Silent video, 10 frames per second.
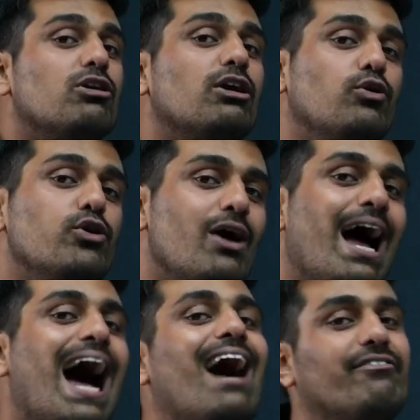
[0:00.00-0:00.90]
do you
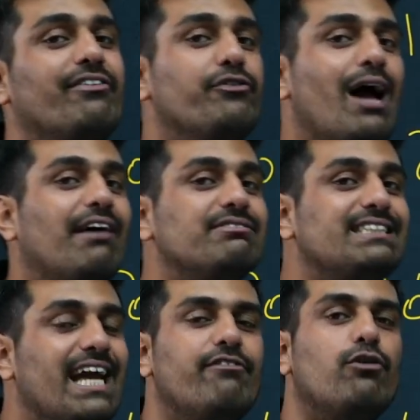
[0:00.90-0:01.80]
have? If you have
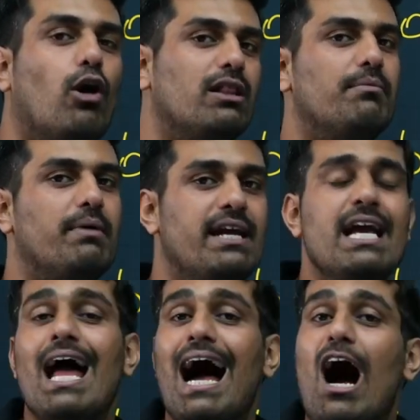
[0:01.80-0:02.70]
saved all the money,
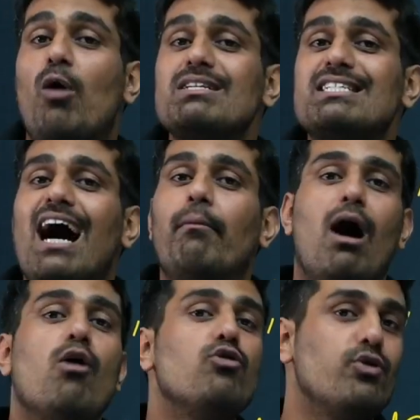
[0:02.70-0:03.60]
how much
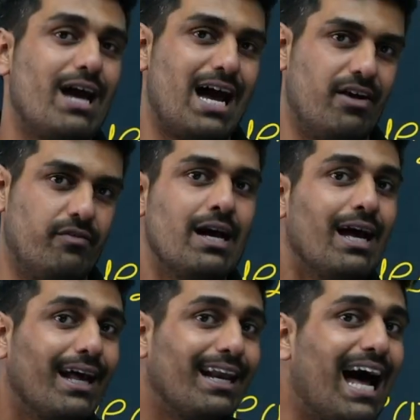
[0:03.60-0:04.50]
amount do you have?
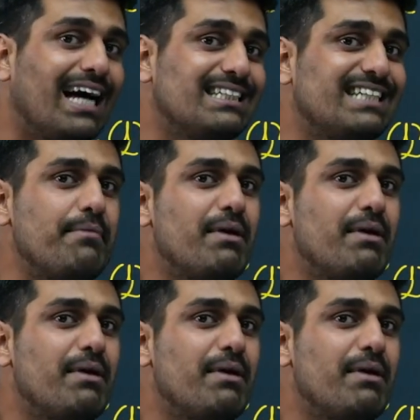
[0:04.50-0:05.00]
Last time I